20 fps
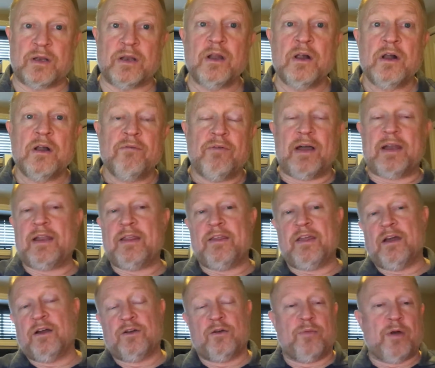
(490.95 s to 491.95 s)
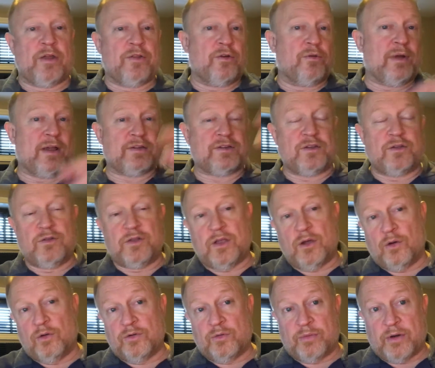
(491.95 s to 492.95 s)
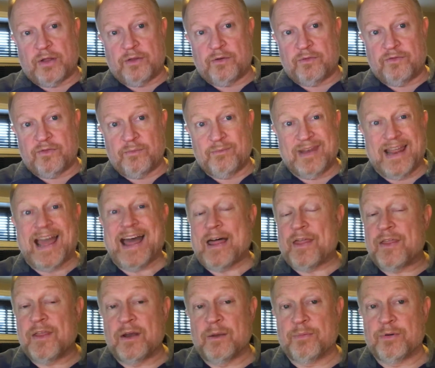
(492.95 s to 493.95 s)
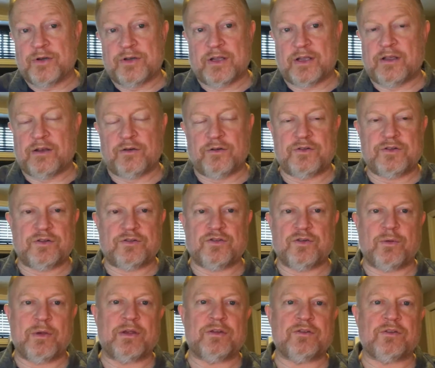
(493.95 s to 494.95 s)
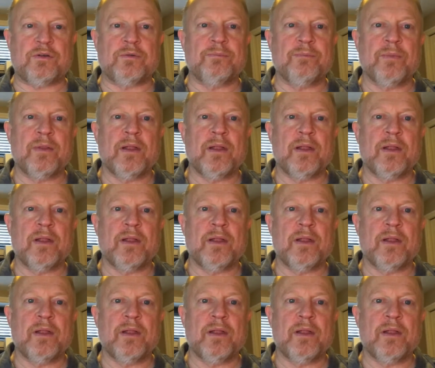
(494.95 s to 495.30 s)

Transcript: and finally the younger brother rescued the older brother from death in a particular situation.